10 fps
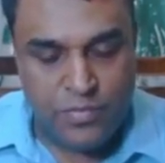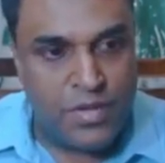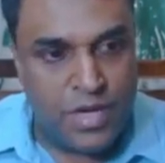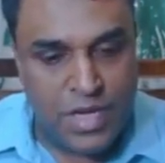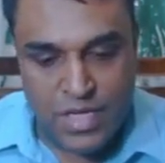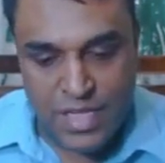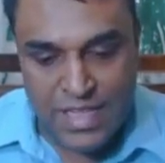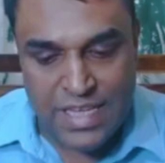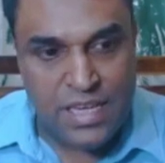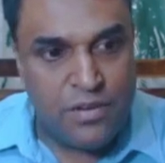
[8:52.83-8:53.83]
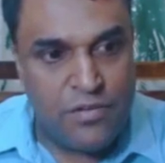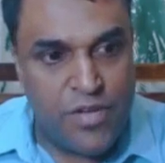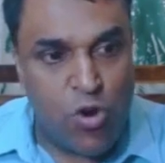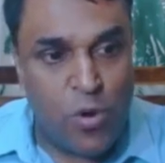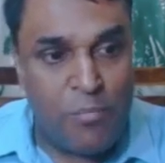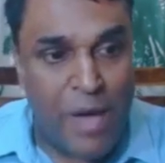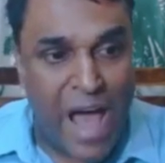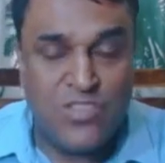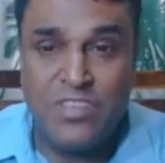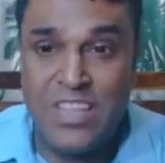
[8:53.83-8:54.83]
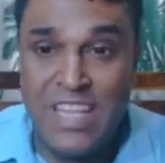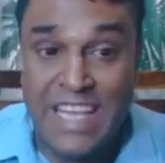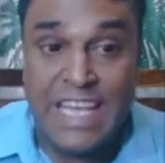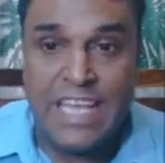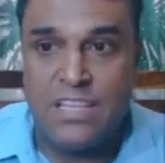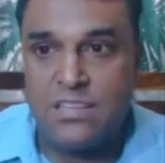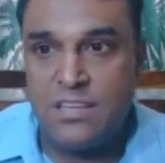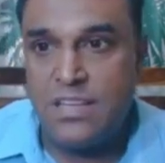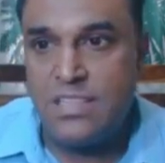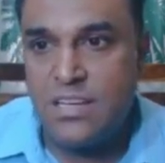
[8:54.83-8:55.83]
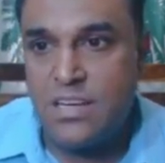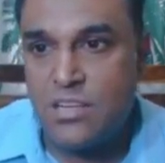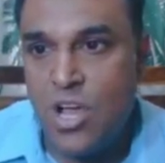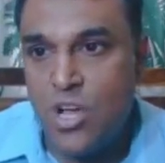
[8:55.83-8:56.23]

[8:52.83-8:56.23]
return the, we're going to match with the keys, isn't it?